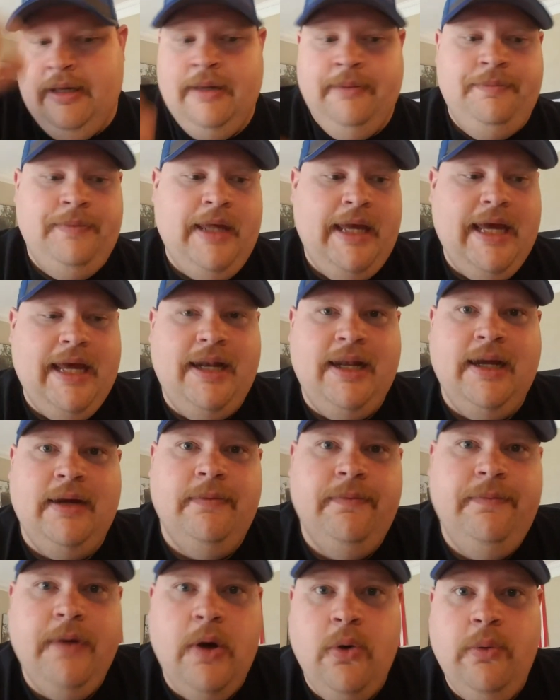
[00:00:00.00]
they had like
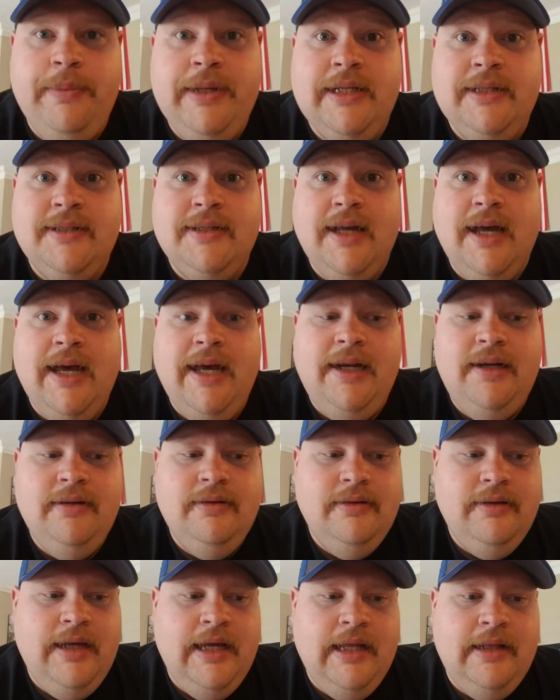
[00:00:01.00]
foam inside,
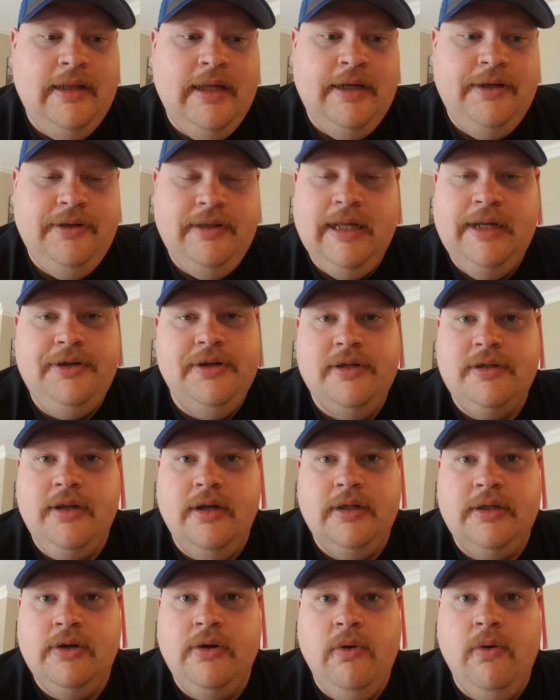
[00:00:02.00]
and they just
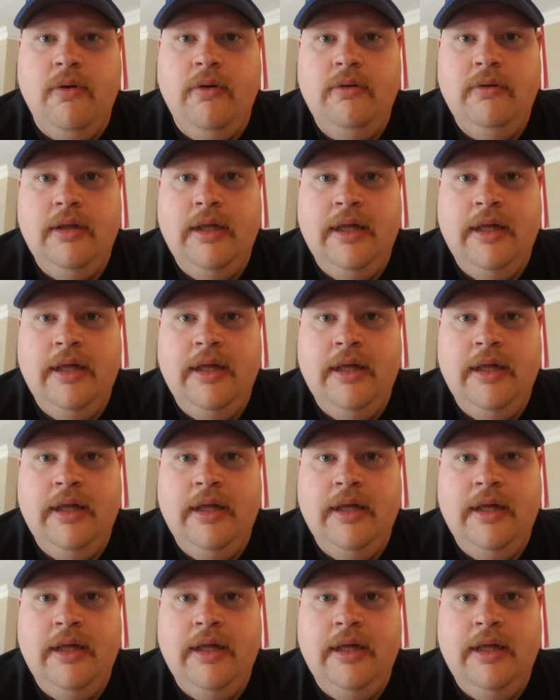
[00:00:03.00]
looked cool.